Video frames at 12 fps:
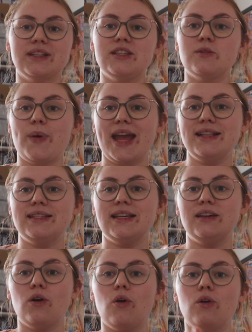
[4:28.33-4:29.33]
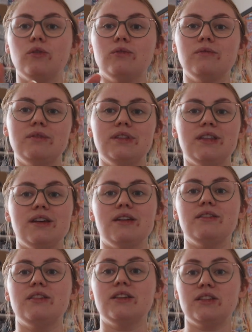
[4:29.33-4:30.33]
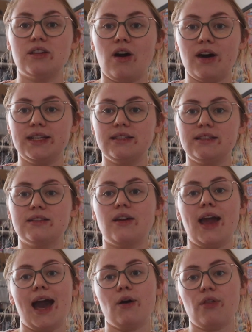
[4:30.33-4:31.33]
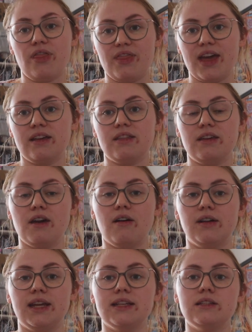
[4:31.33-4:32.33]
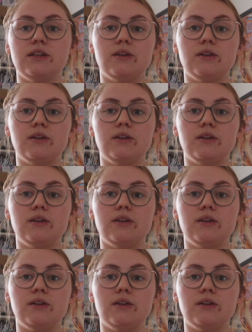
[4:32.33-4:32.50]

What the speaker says: depending on the size, so how thick the yarn is.